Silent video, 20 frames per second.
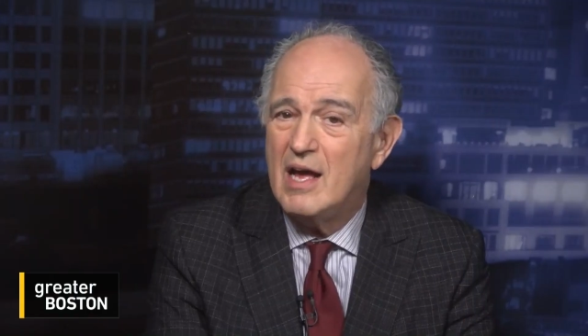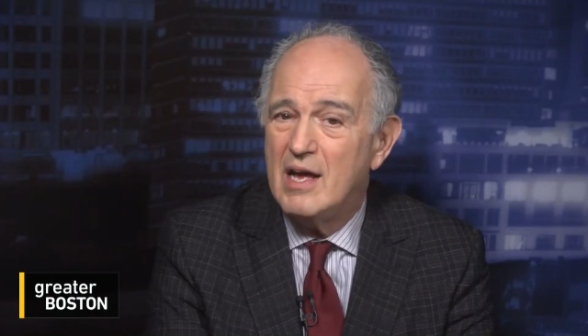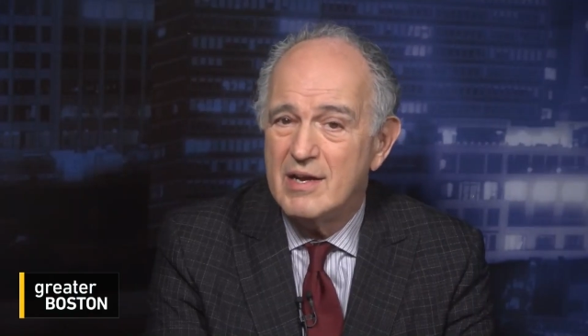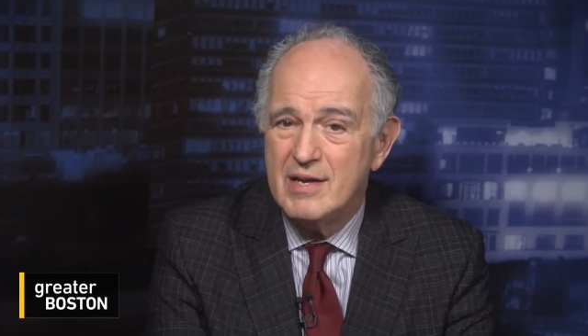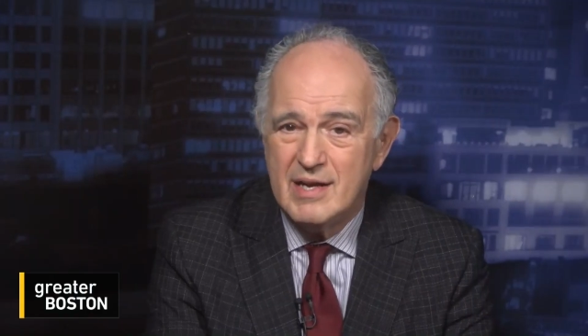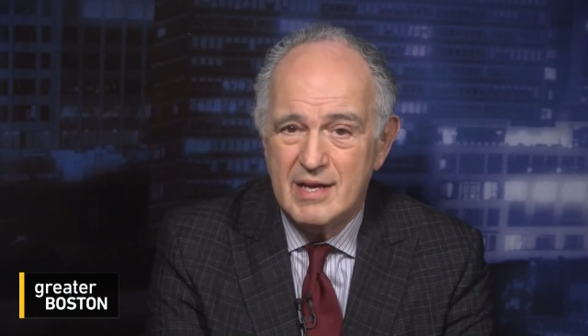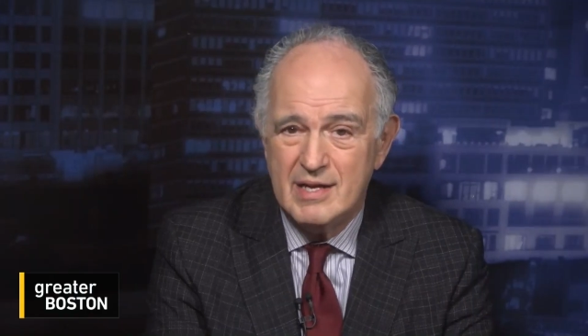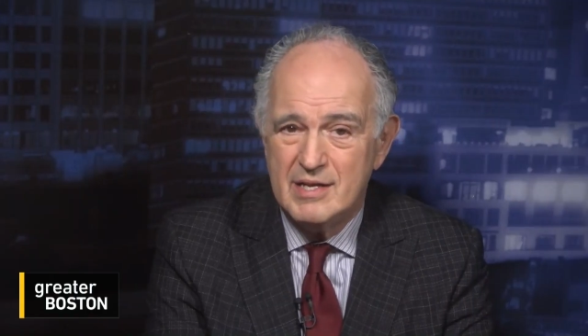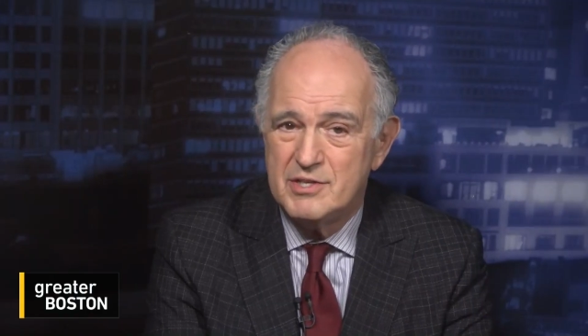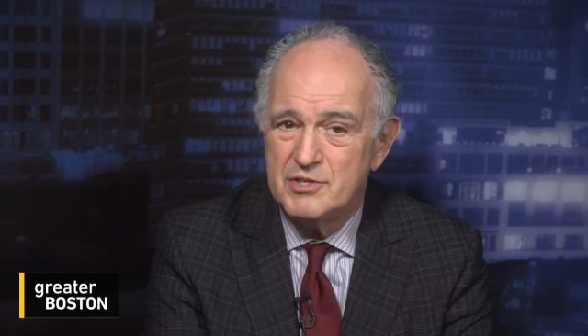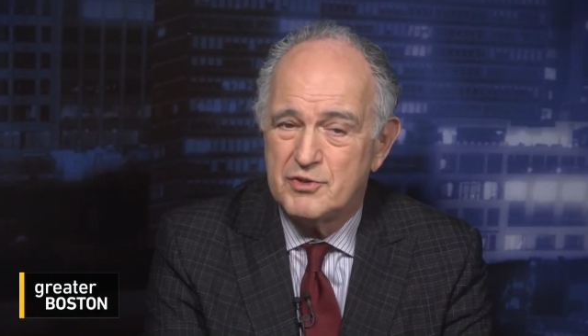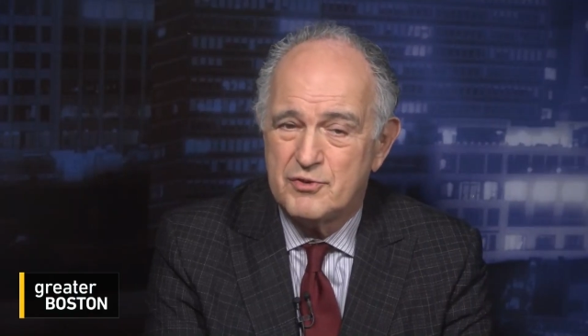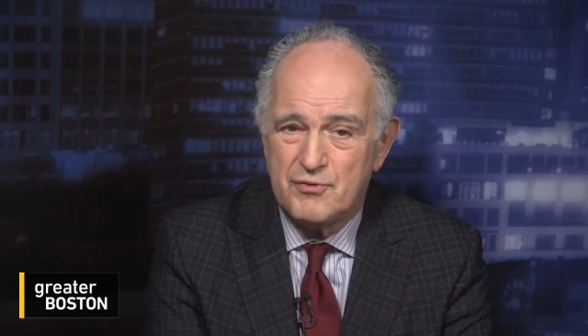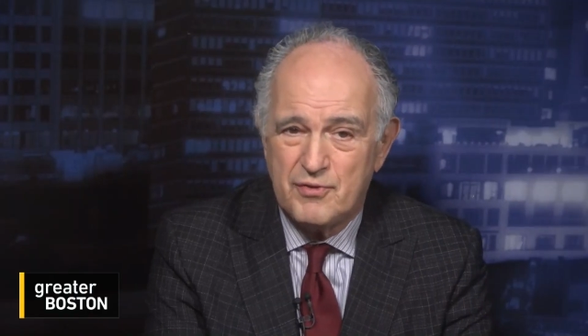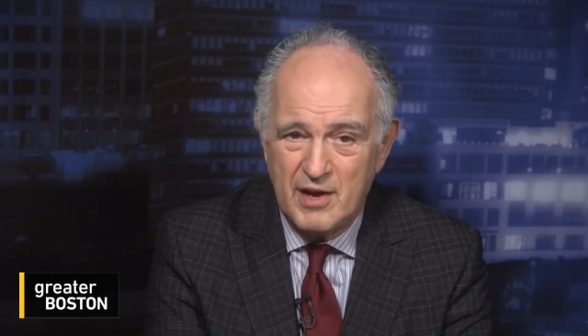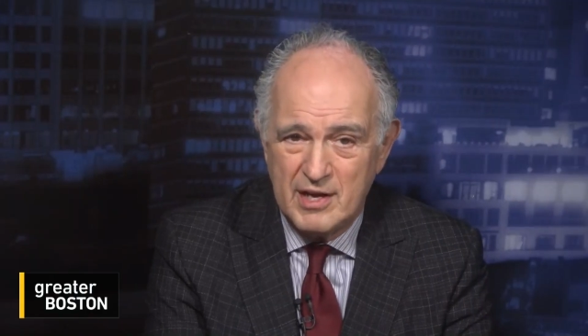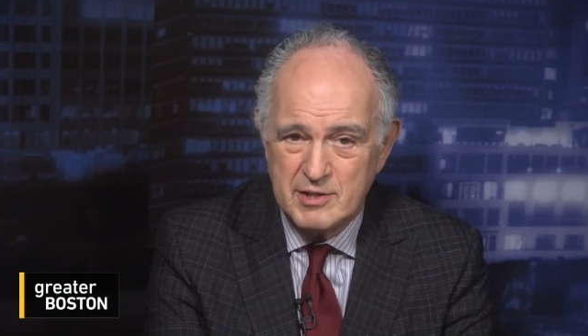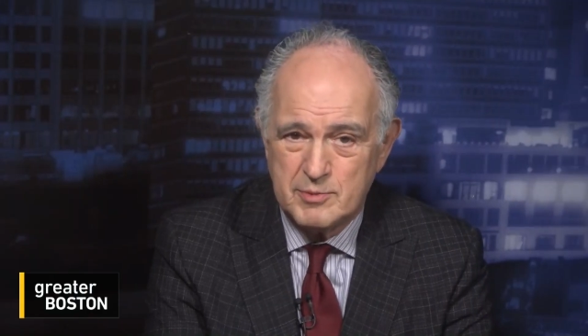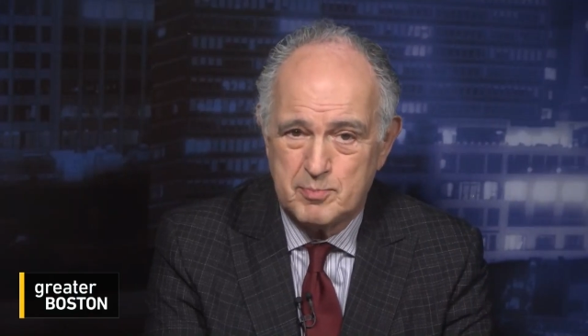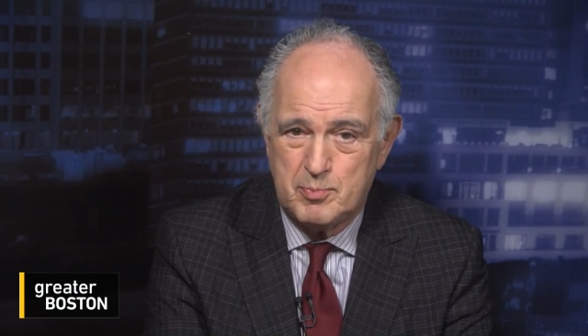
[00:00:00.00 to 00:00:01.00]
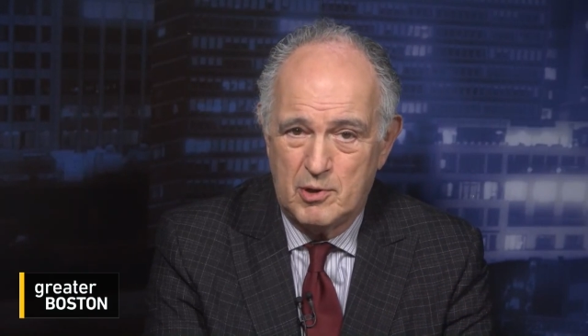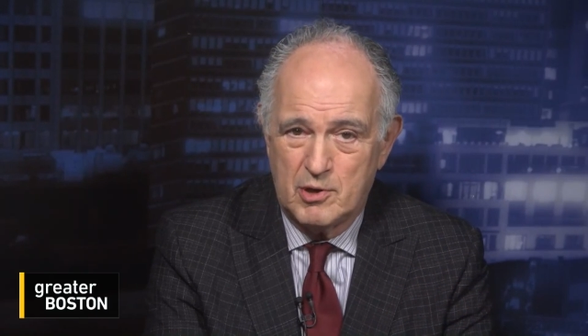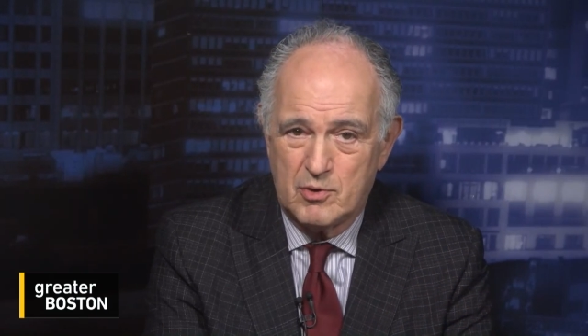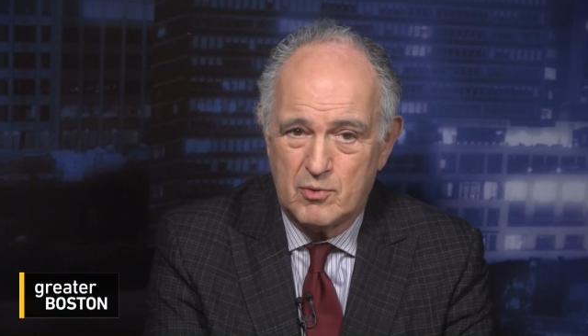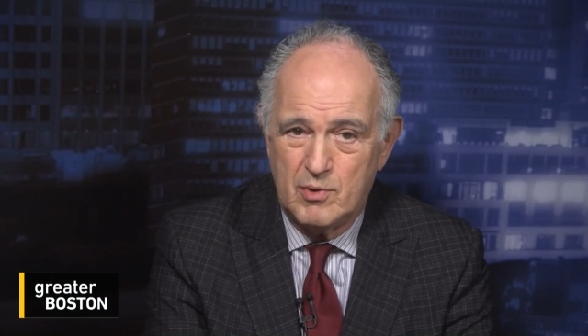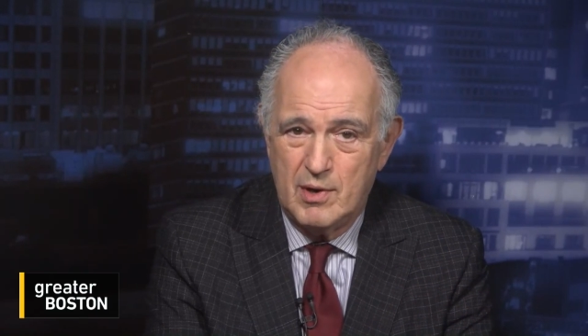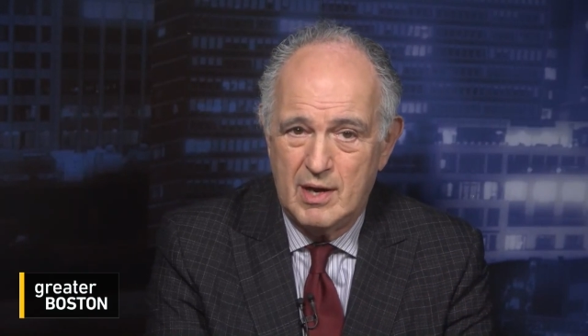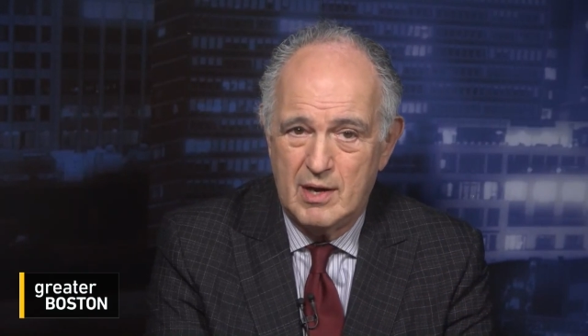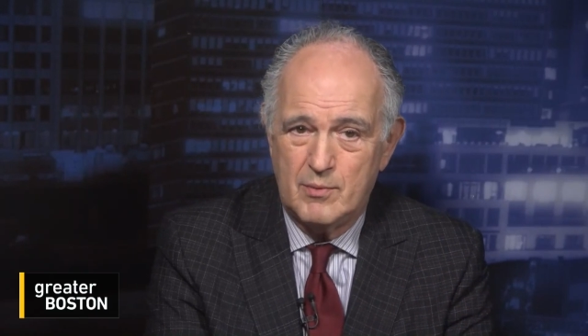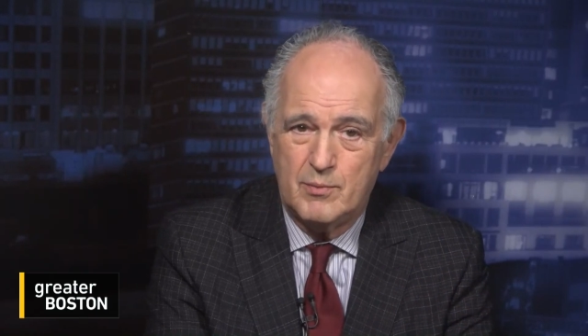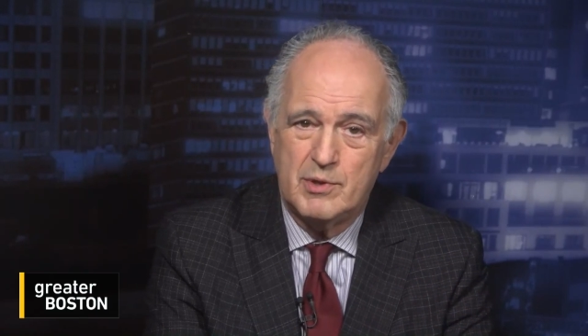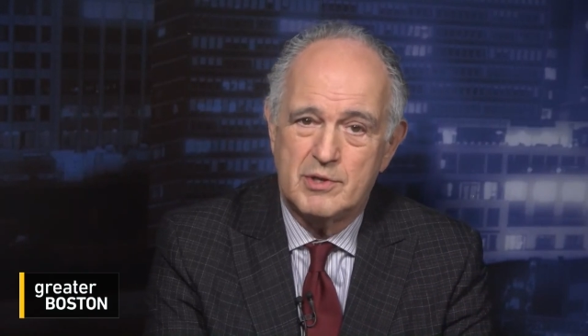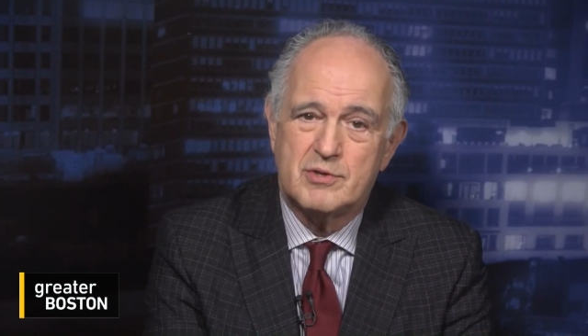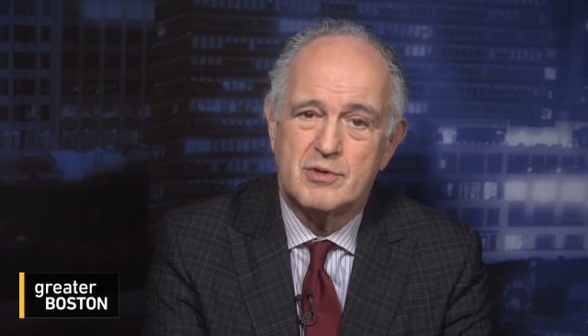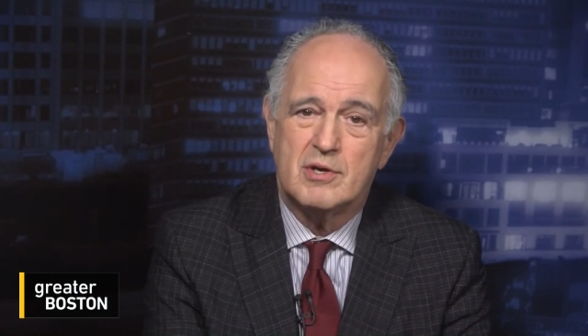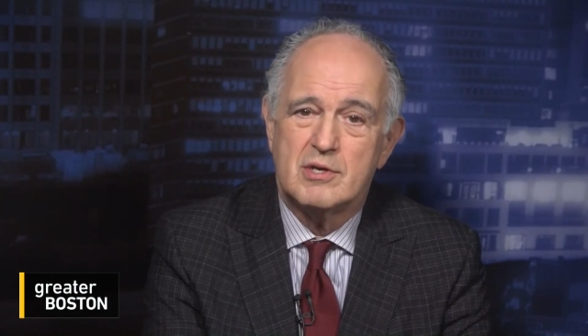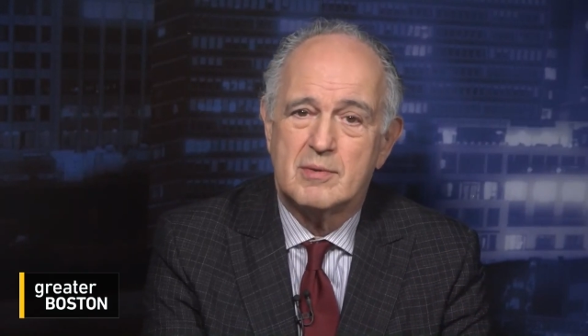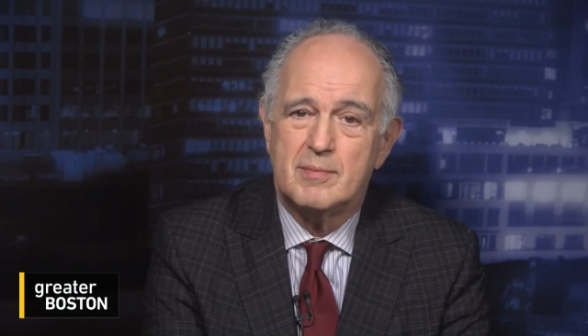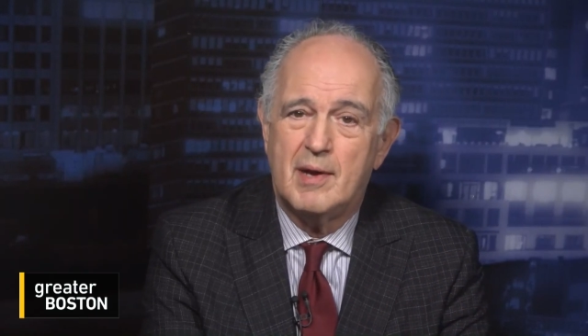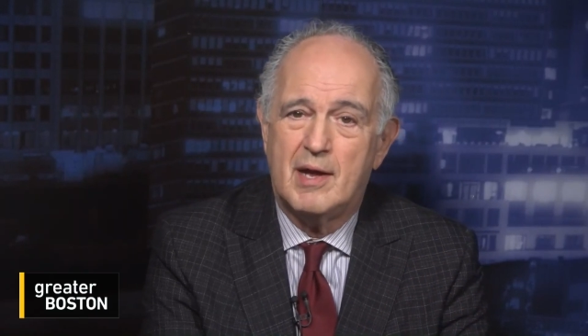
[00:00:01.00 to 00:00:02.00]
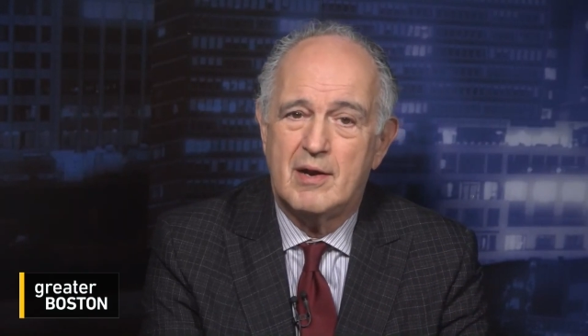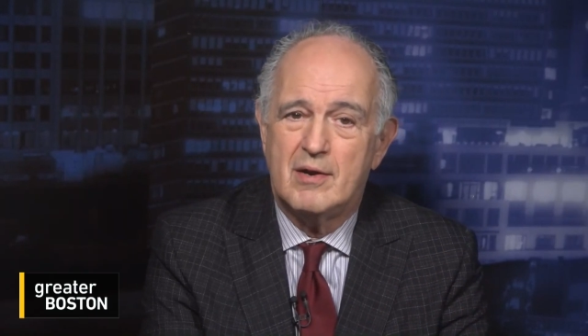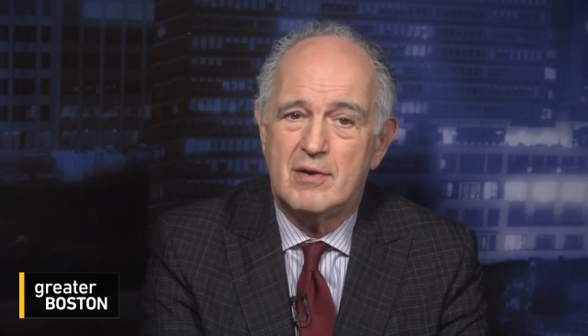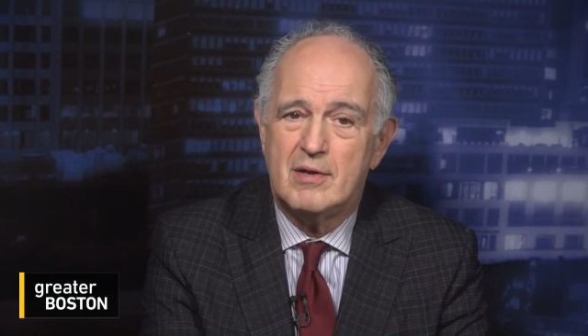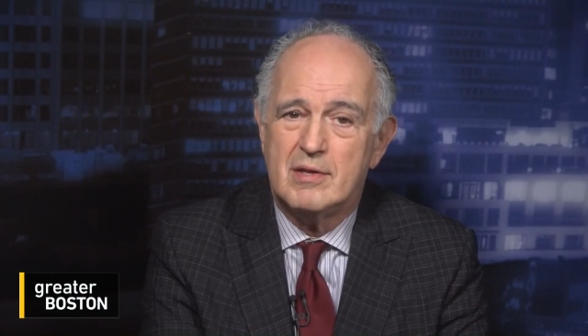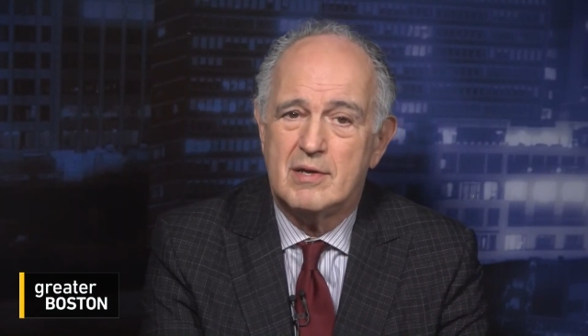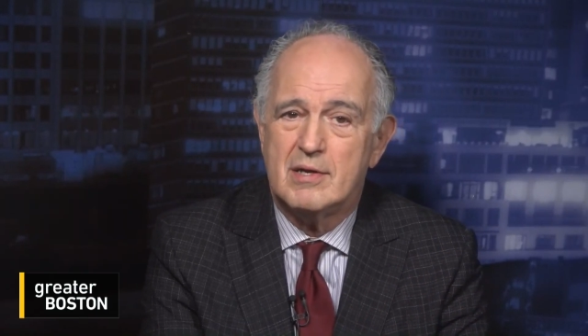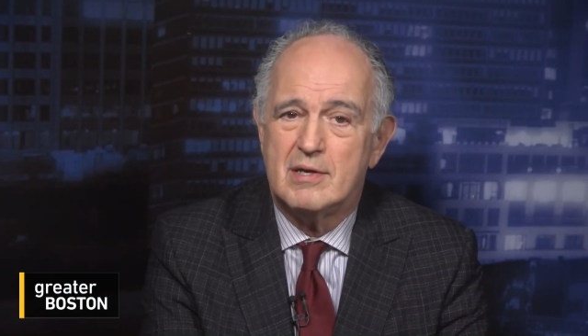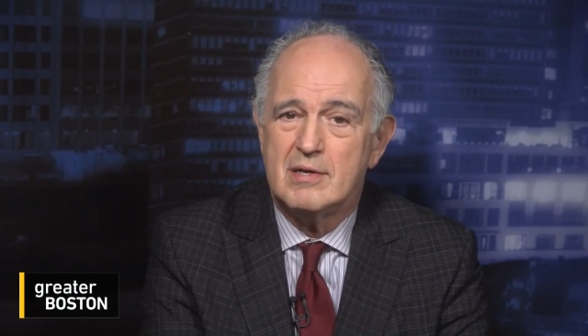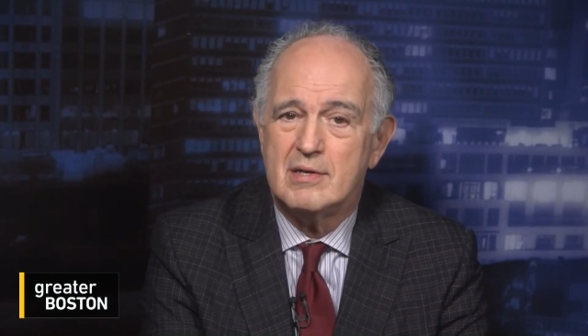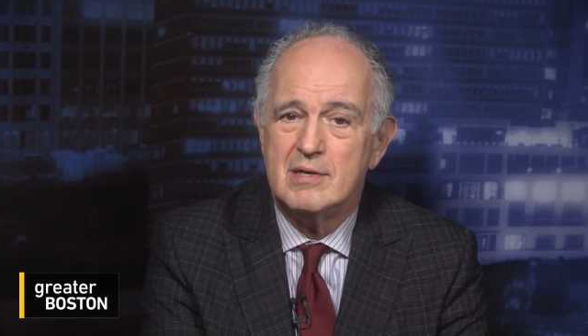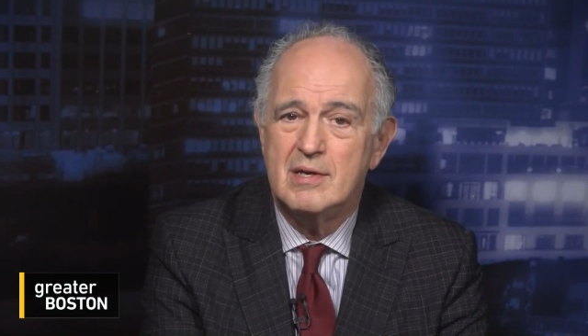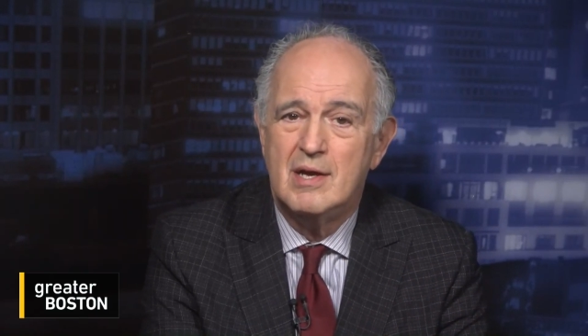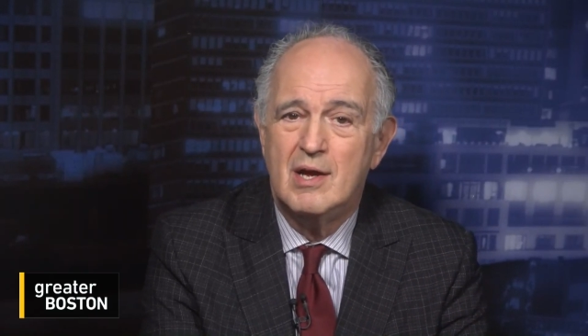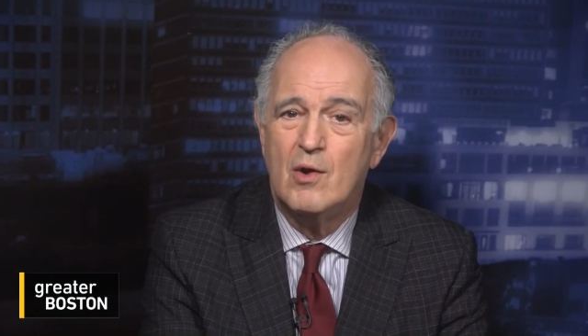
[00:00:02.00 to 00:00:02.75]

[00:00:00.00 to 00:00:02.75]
unhinged Facebook rant we talked about earlier,